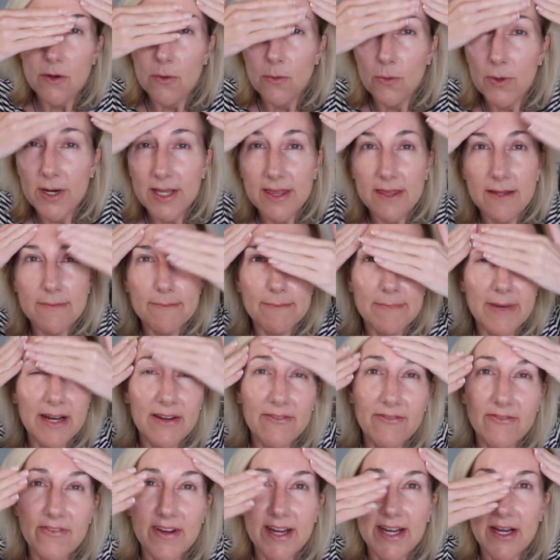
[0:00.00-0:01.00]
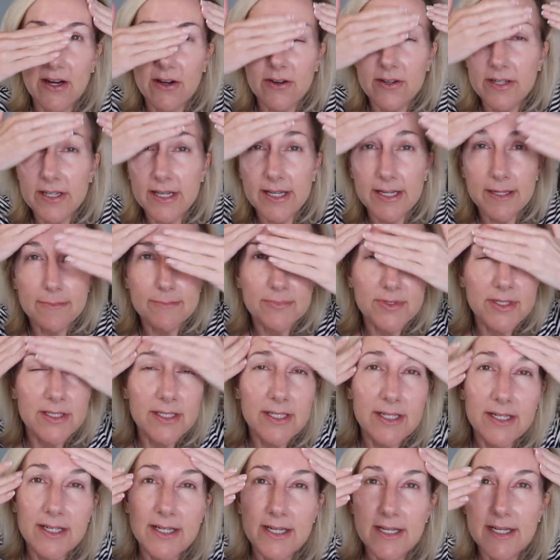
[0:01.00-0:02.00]
with my
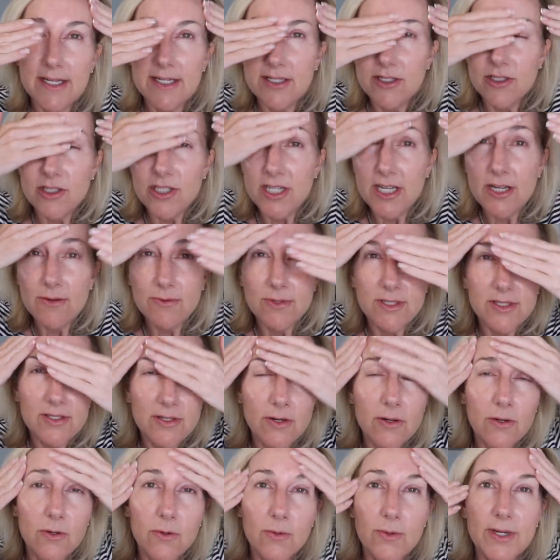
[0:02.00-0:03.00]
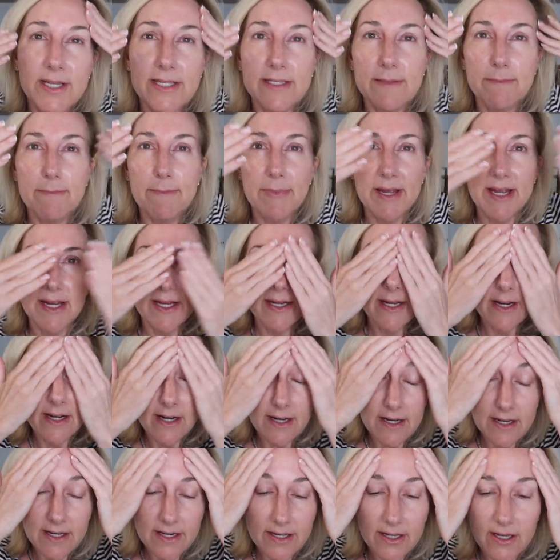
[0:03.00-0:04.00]
fingertips she was always big
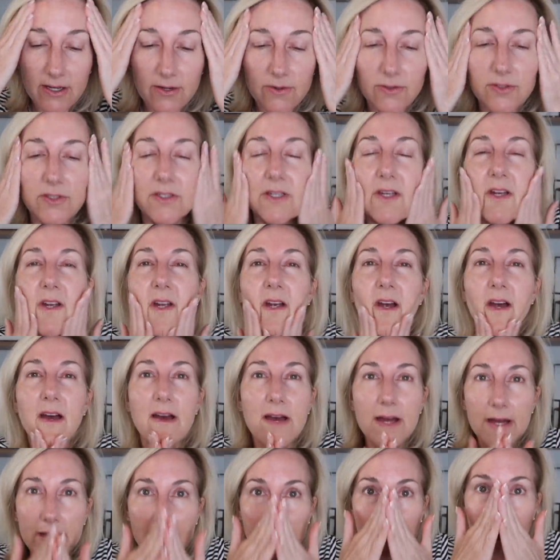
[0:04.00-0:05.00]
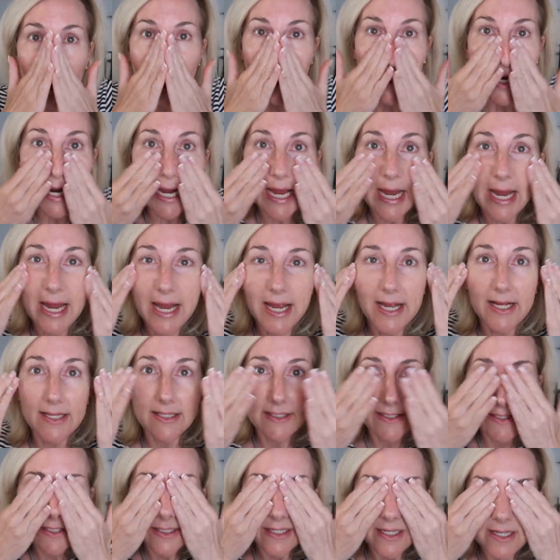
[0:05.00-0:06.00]
on using your
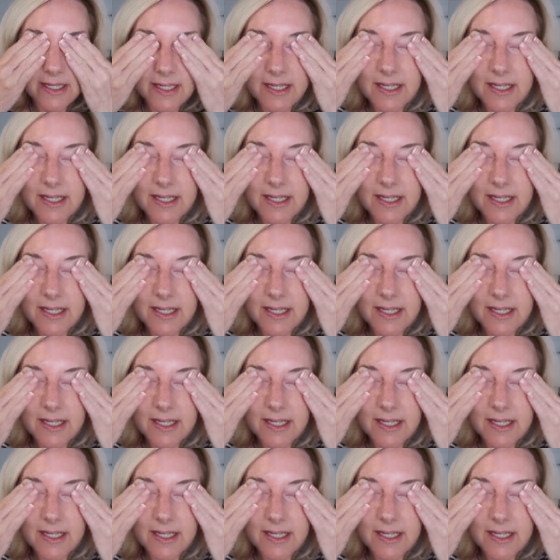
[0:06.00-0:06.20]
hands